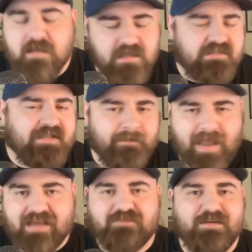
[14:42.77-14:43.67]
Some
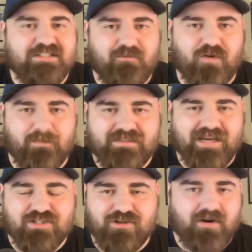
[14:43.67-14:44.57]
aspects of rim
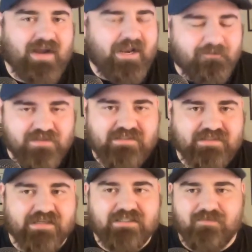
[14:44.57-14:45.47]
protection are kind of
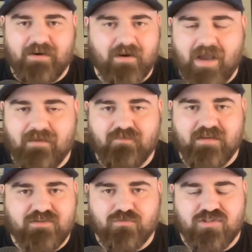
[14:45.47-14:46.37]
instinctive and are kind of
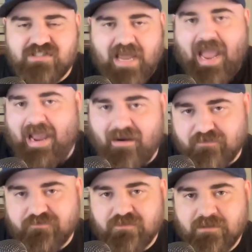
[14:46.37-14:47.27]
things you just
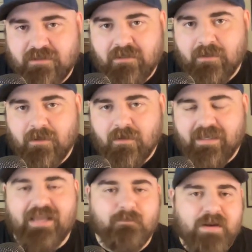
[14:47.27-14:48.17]
have.
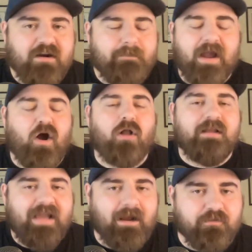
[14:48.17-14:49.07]
Kaden Perry, by all
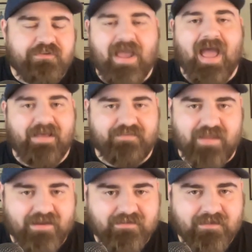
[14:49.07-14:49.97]
accounts, has
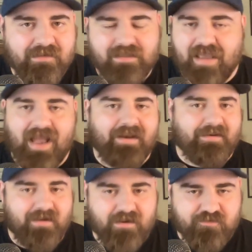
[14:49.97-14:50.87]
that. He had it
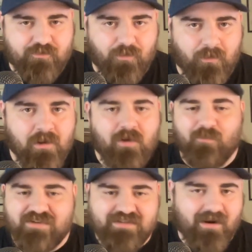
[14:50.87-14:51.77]
in high school.
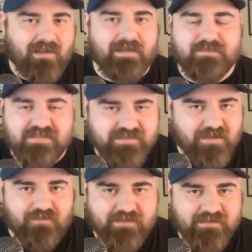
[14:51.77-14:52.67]
We saw glimpses
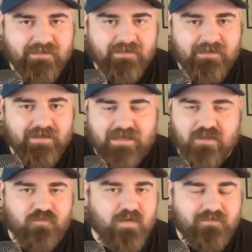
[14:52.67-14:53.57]
of it in
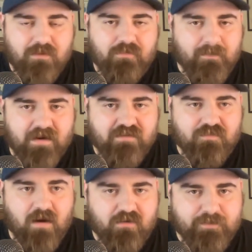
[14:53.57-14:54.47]
his 53 minutes of
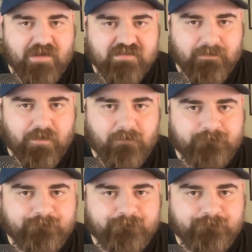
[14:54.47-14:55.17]
college basketball.